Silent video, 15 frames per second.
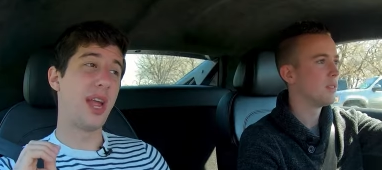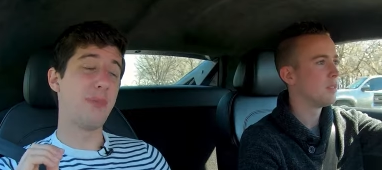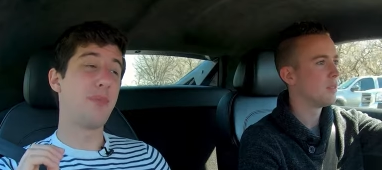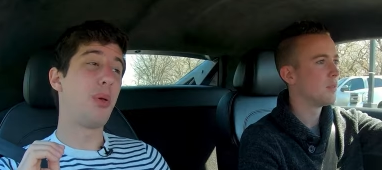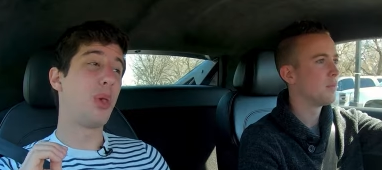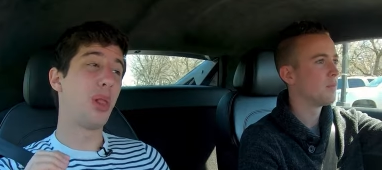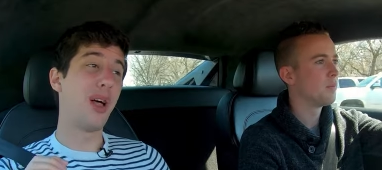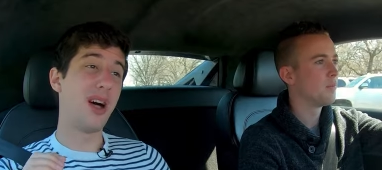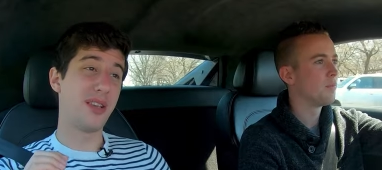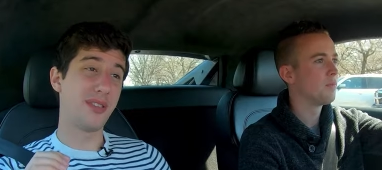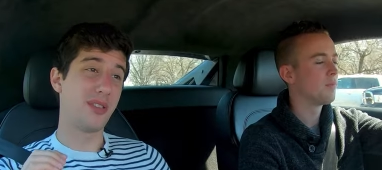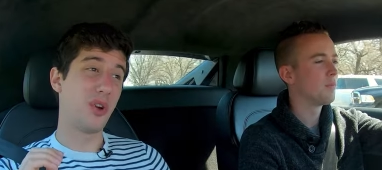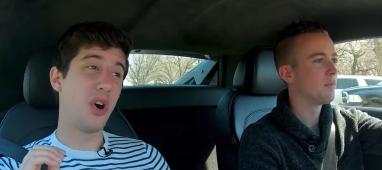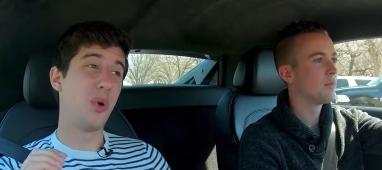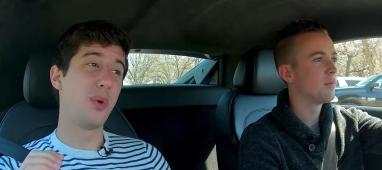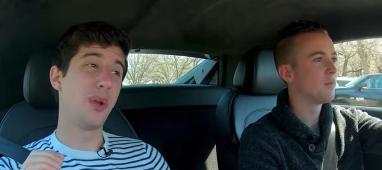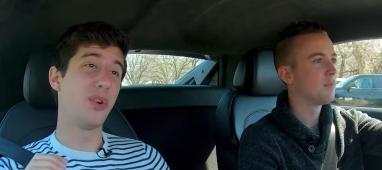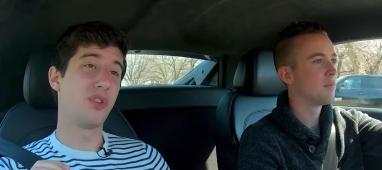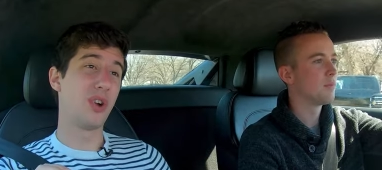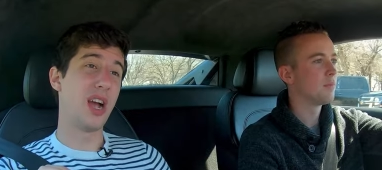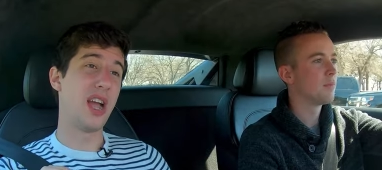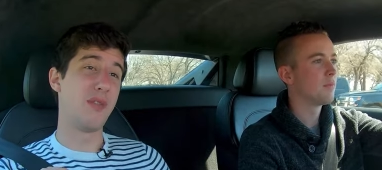Speaker 1: eight Plus all
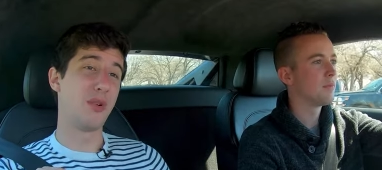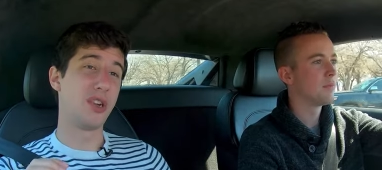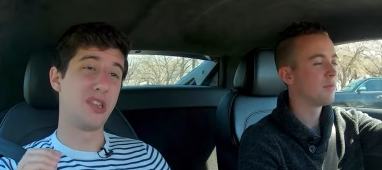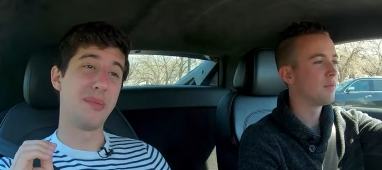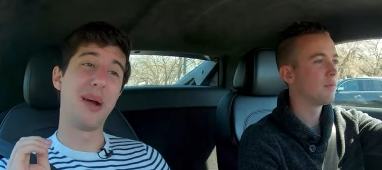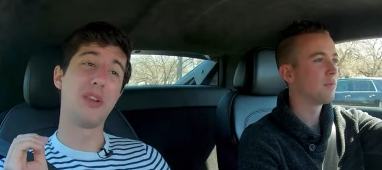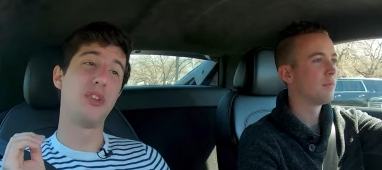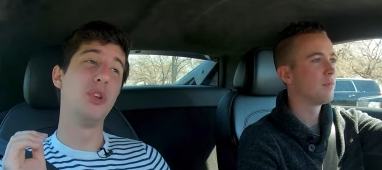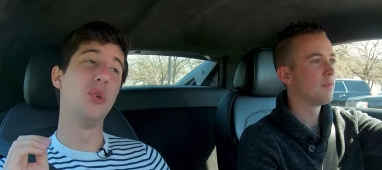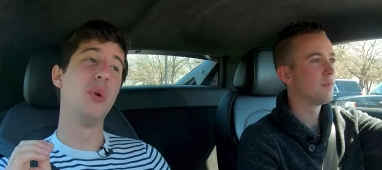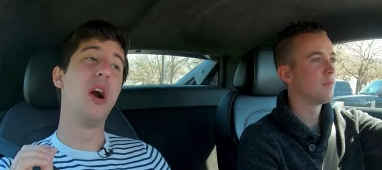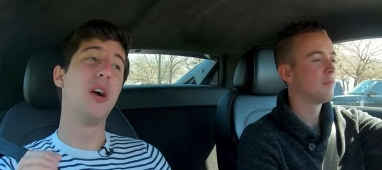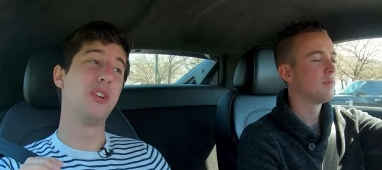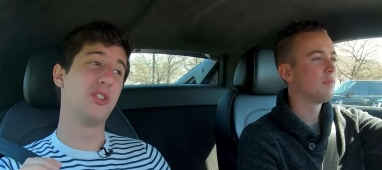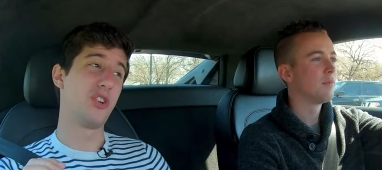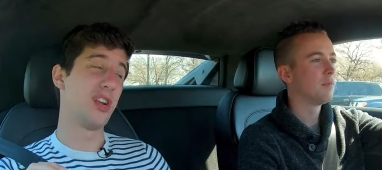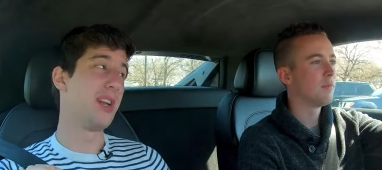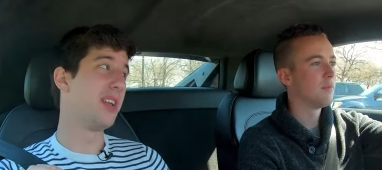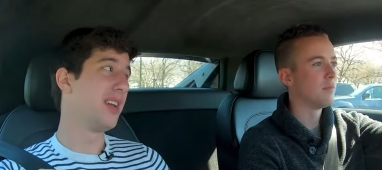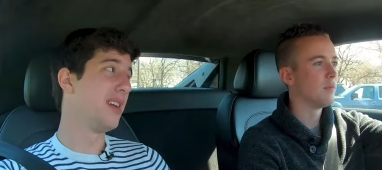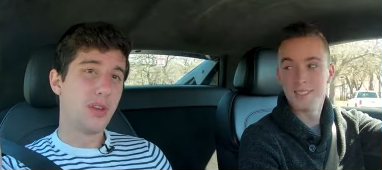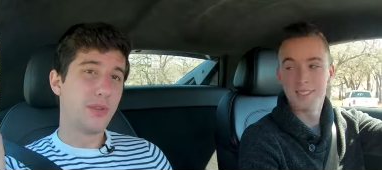wheel drive, which is about two
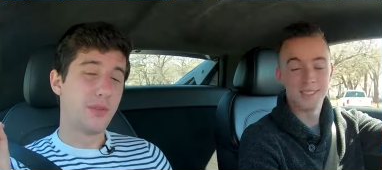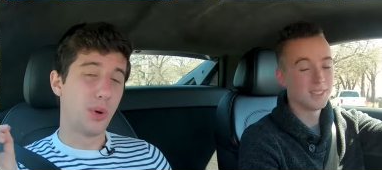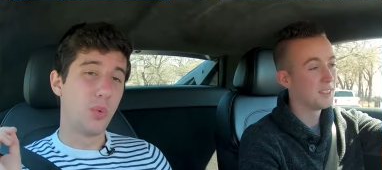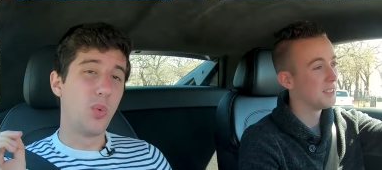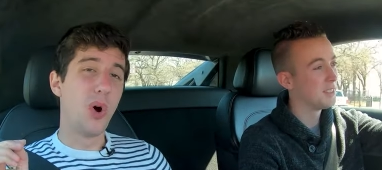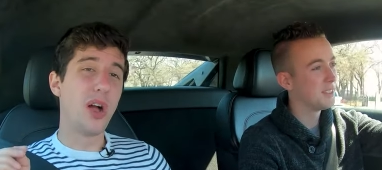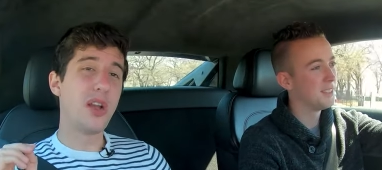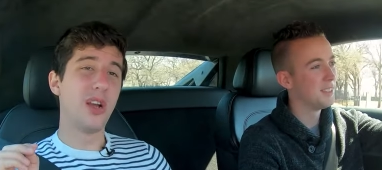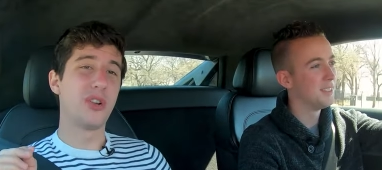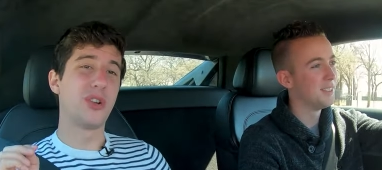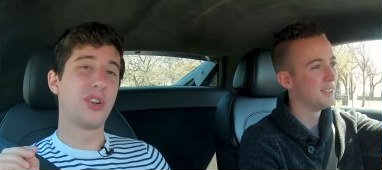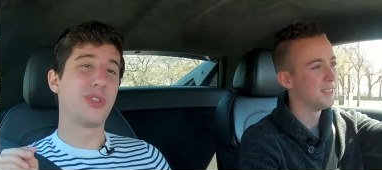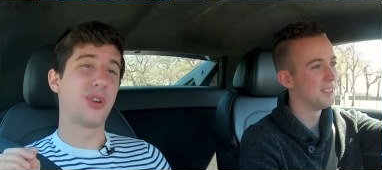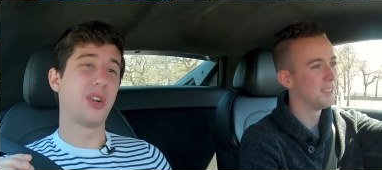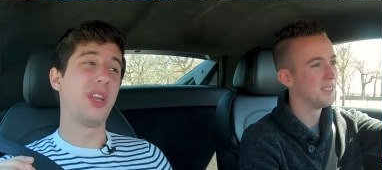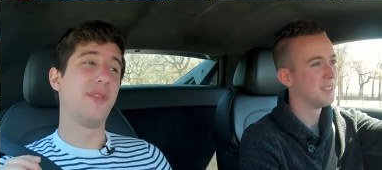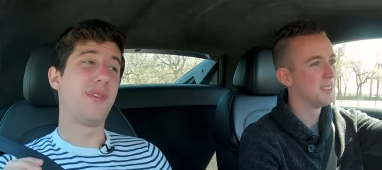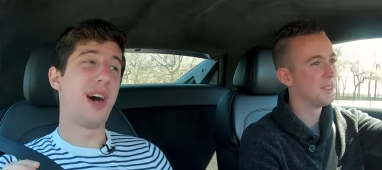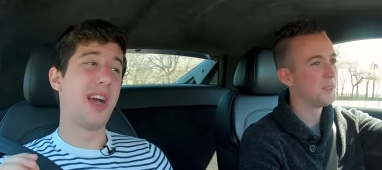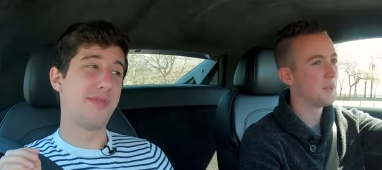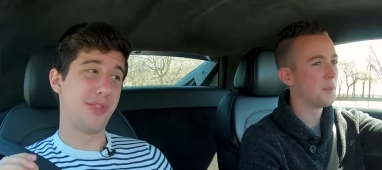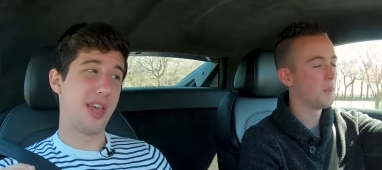hundred thousand dollars. For one hundred
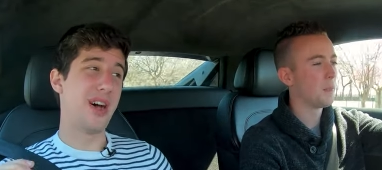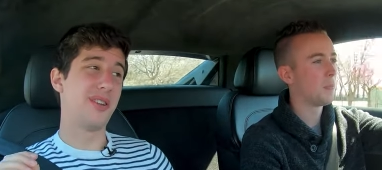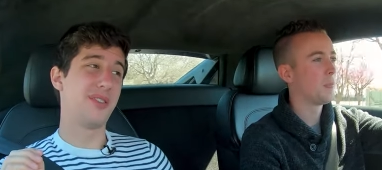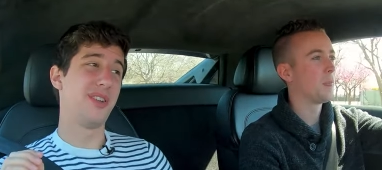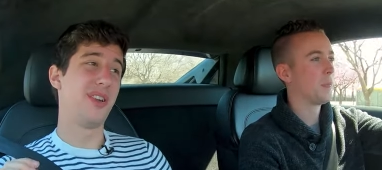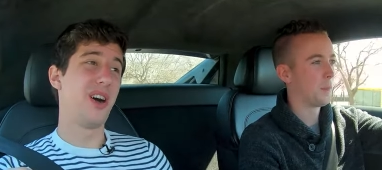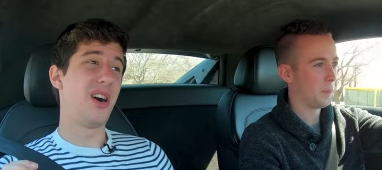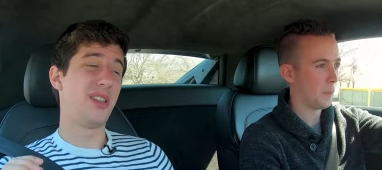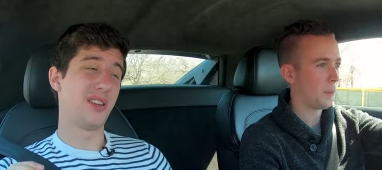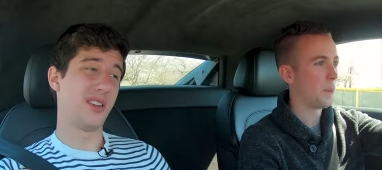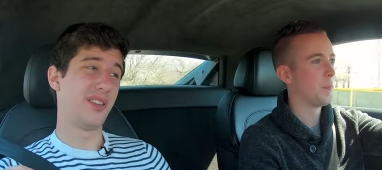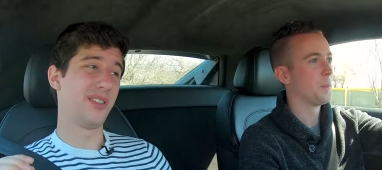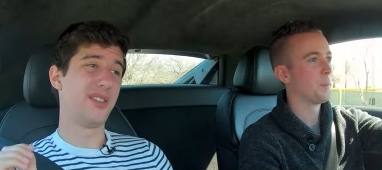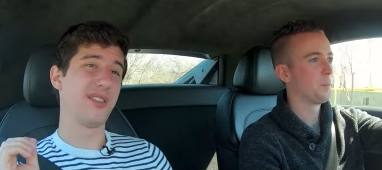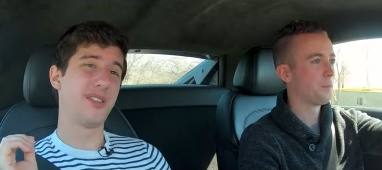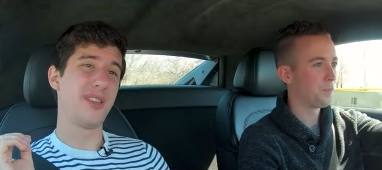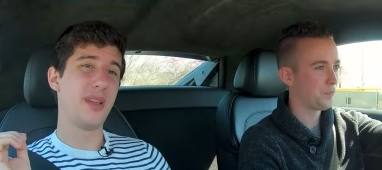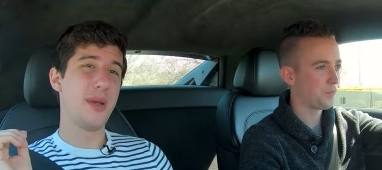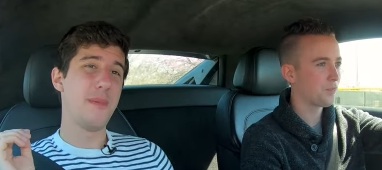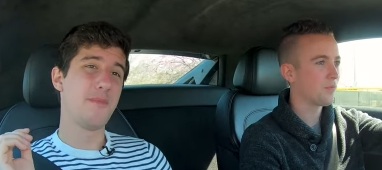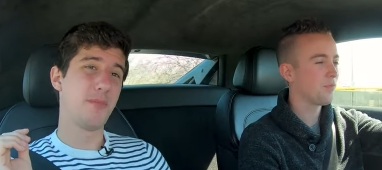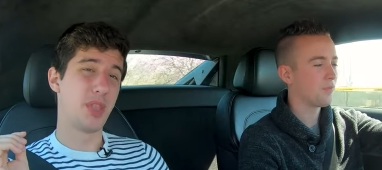thirty-five thousand dollars.